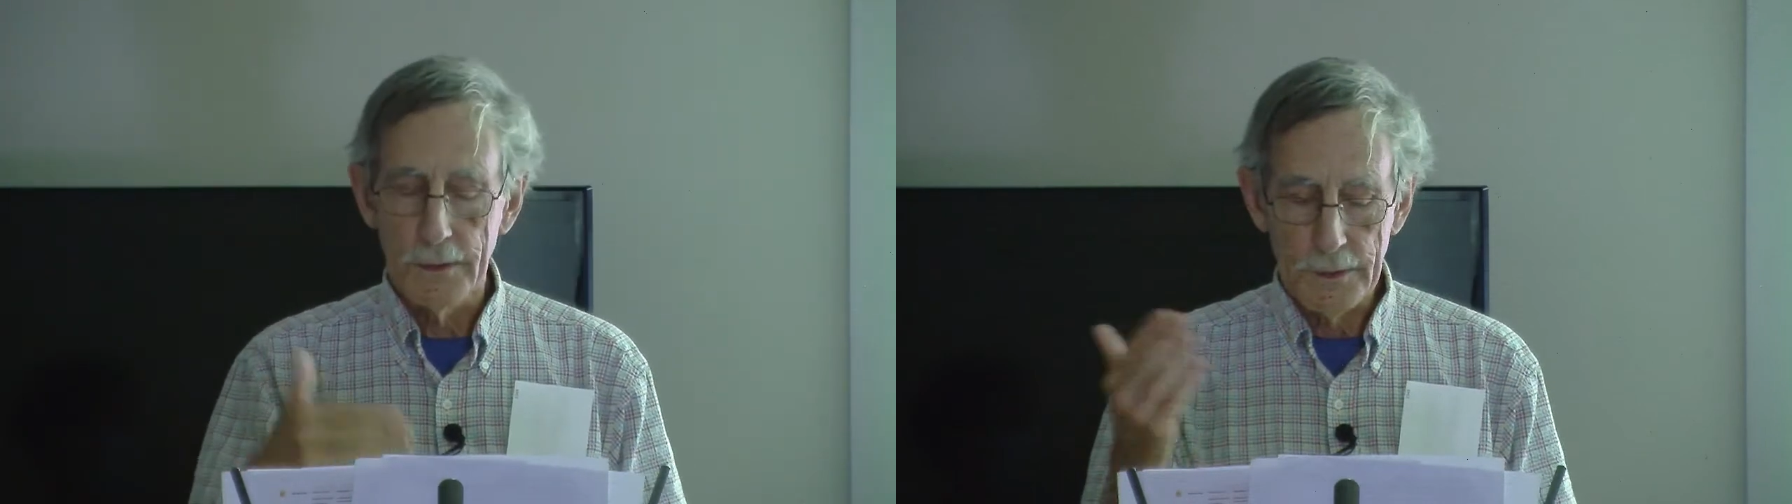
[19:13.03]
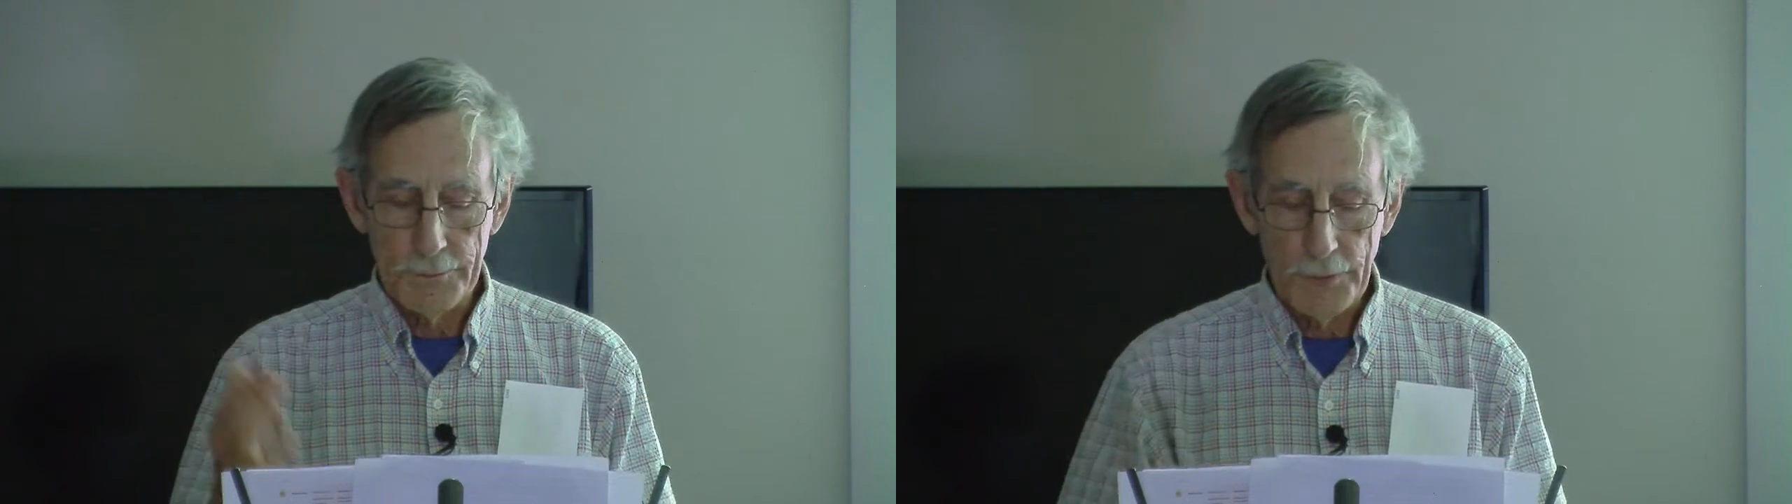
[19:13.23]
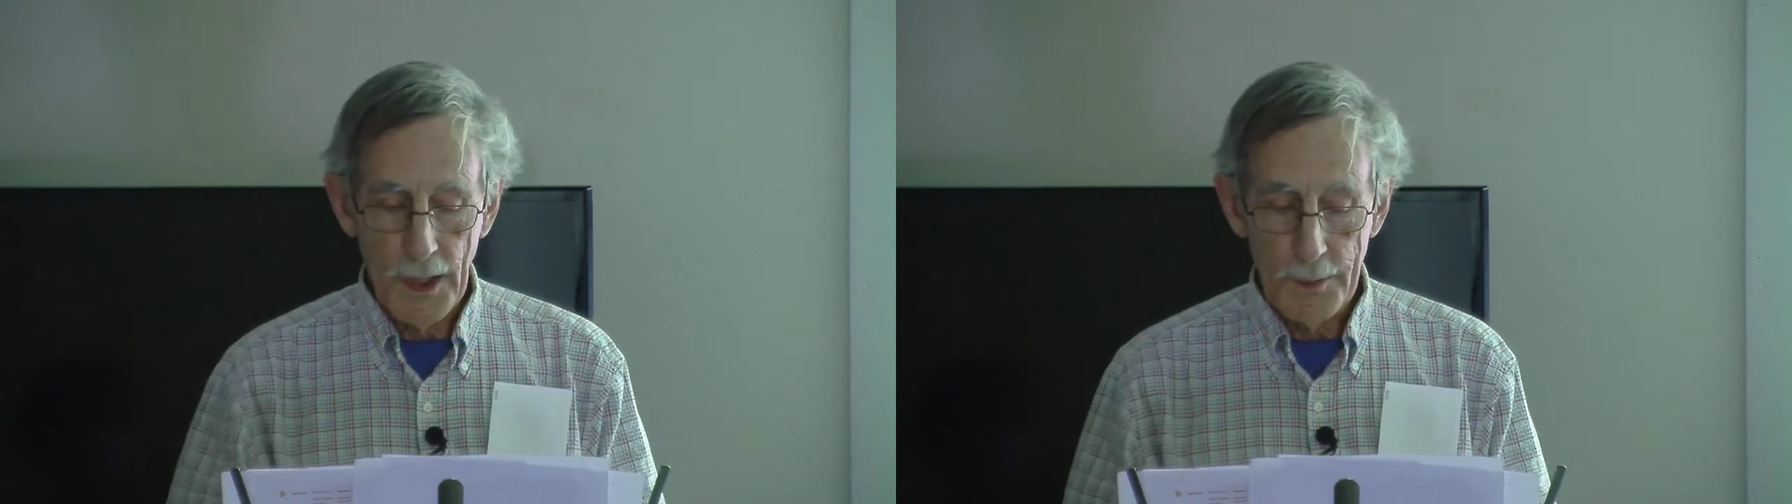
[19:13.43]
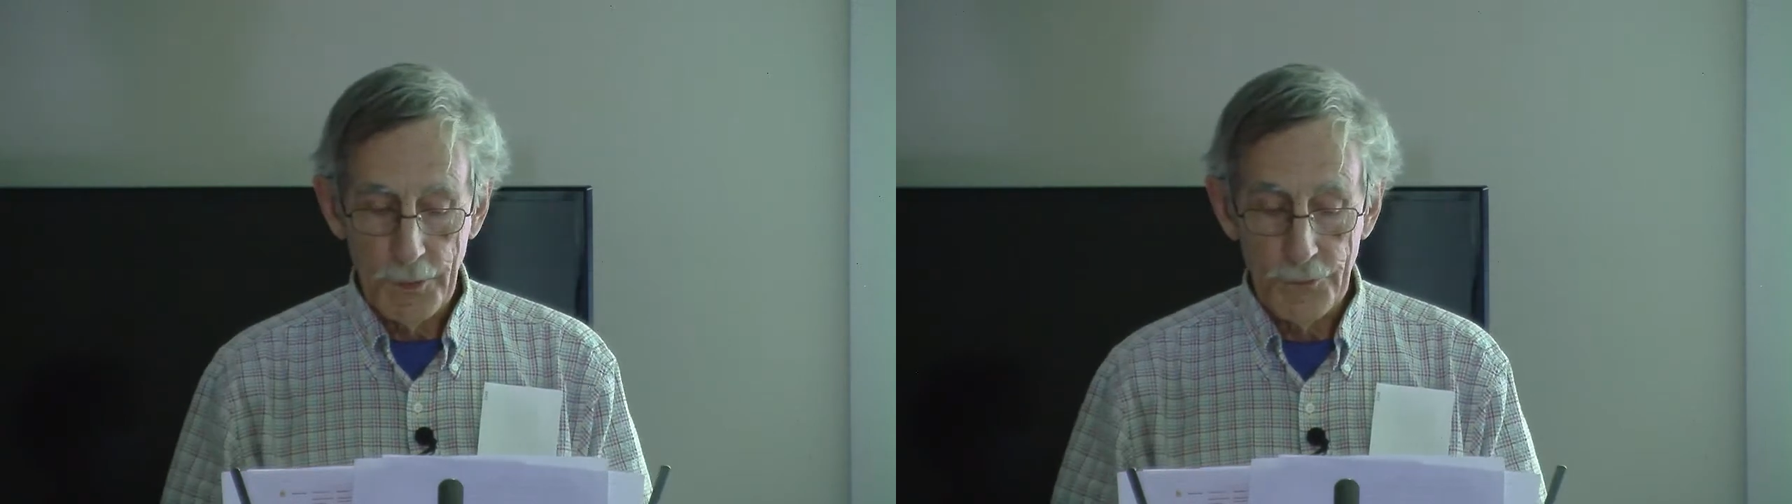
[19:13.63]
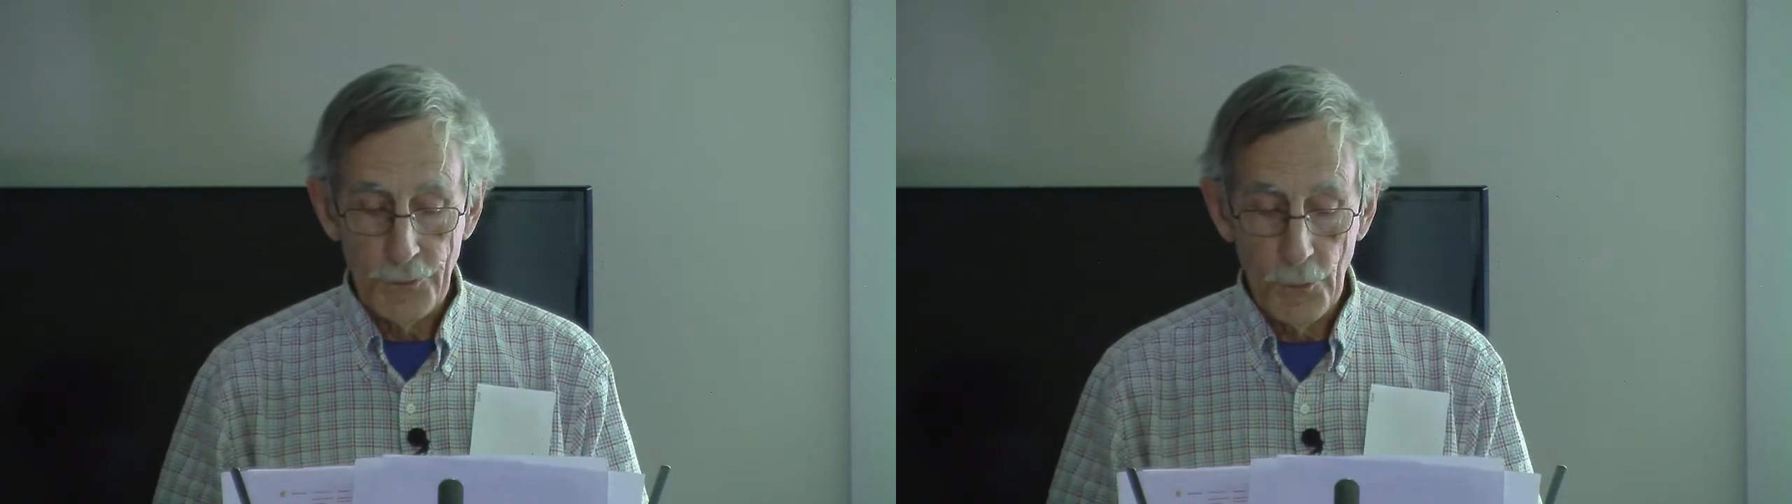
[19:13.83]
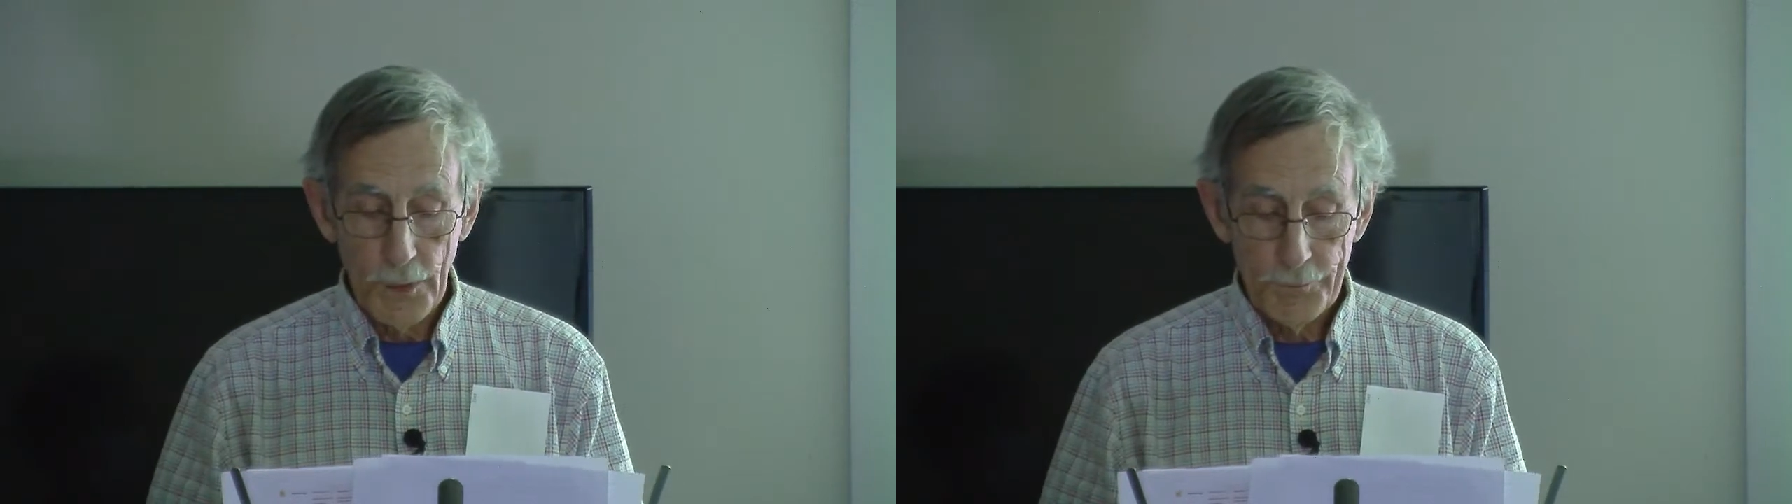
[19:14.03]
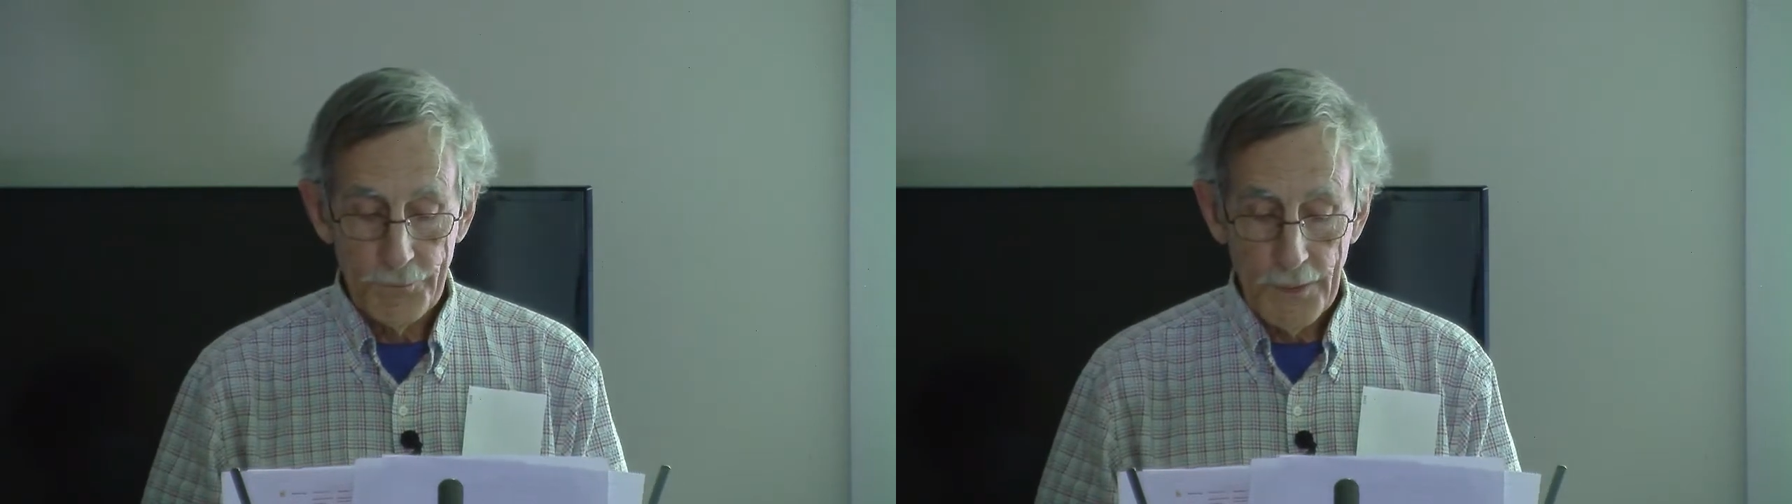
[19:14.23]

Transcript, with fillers: um, hybrid form.